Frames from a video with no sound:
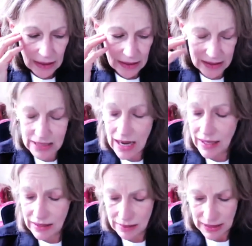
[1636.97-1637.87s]

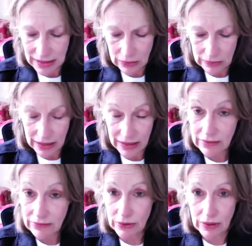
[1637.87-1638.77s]
anxiety my whole
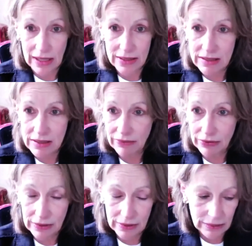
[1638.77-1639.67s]
life, or I
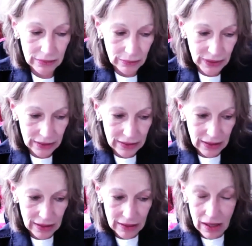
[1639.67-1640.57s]
suffered with
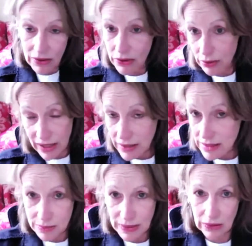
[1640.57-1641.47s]
uh,
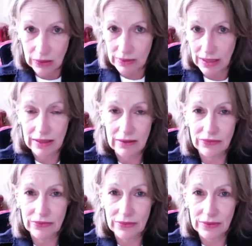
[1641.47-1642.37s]
arthritis my whole life.
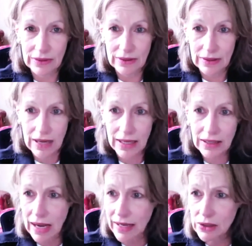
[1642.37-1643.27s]

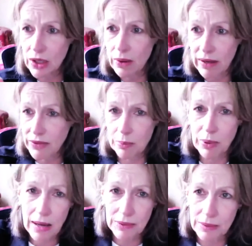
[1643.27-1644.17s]
I, I know every
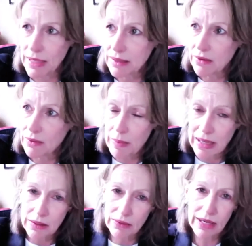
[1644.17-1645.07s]
problem my,
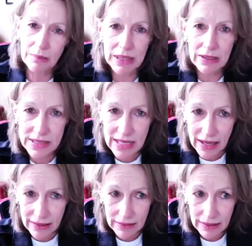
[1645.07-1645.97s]
my grandparents
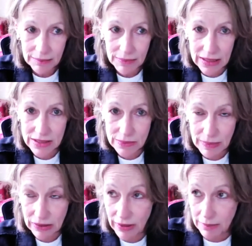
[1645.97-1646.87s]
had because
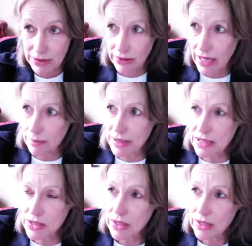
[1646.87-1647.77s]
my grandmother had,
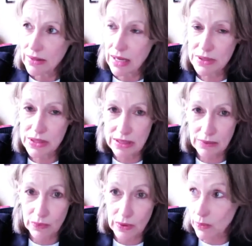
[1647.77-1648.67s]
because that was,
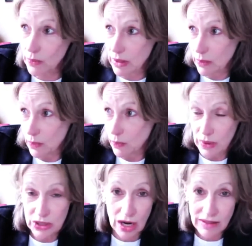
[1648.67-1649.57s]
it, it,
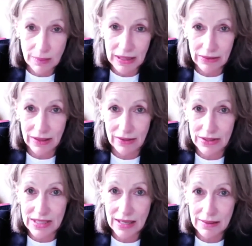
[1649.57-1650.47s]
we talked about it all the
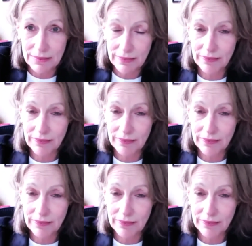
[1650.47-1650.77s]
time.